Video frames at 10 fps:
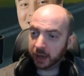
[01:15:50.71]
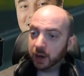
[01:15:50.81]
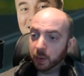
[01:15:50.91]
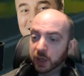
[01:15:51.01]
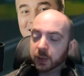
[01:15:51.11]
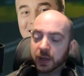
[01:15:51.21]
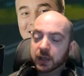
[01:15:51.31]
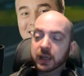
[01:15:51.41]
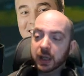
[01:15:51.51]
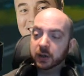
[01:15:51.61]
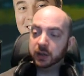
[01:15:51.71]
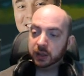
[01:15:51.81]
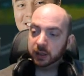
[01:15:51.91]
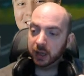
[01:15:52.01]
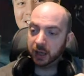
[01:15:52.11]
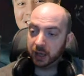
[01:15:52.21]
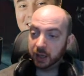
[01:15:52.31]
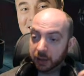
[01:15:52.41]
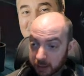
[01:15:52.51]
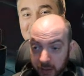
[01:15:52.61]
I would expect to see those
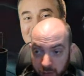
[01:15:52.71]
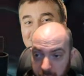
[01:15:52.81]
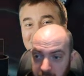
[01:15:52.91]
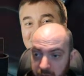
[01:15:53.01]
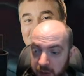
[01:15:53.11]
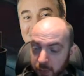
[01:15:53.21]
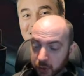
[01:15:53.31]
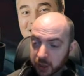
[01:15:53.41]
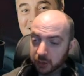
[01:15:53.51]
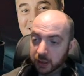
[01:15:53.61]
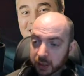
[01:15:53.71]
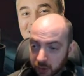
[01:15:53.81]
in 3.17.2,